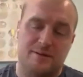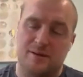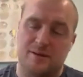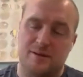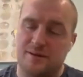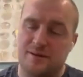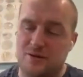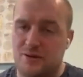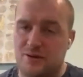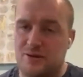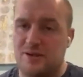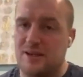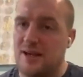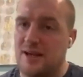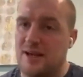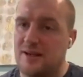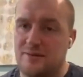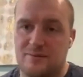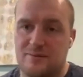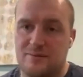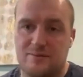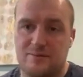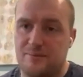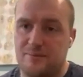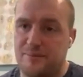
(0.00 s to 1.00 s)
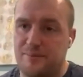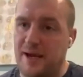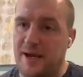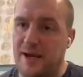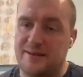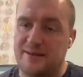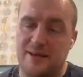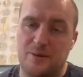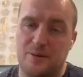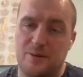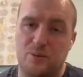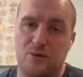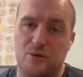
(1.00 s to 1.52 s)
just said better
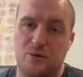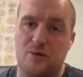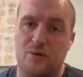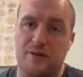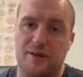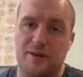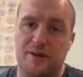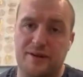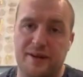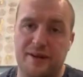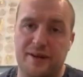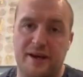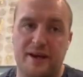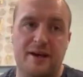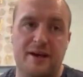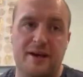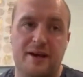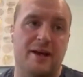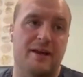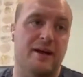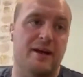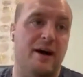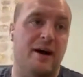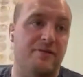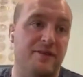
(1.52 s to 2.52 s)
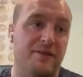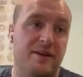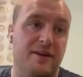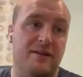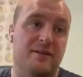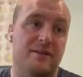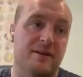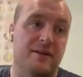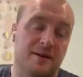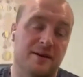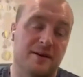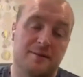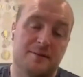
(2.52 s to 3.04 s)
team won on the day, and I
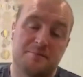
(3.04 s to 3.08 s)
think